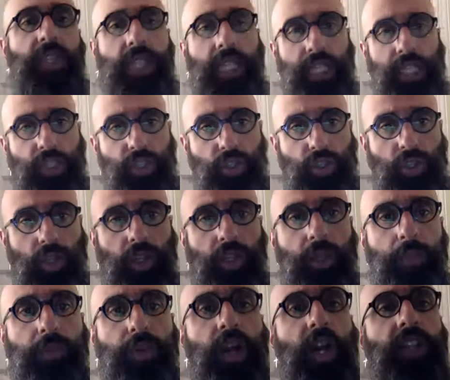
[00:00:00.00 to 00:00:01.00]
that saw
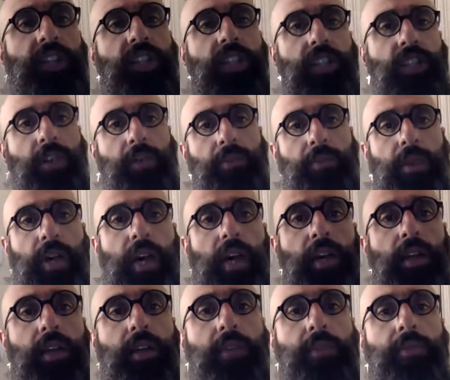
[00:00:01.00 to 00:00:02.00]
the project of
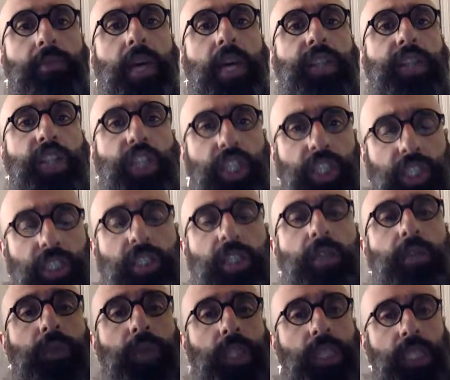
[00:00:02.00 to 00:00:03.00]

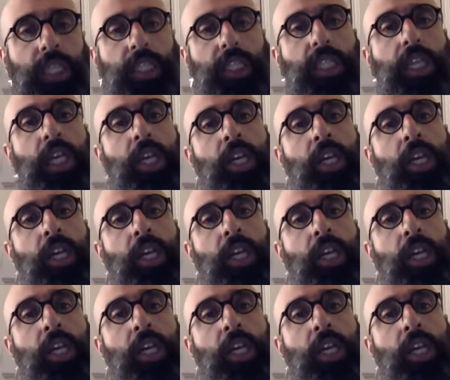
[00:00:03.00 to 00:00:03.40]
modernity with this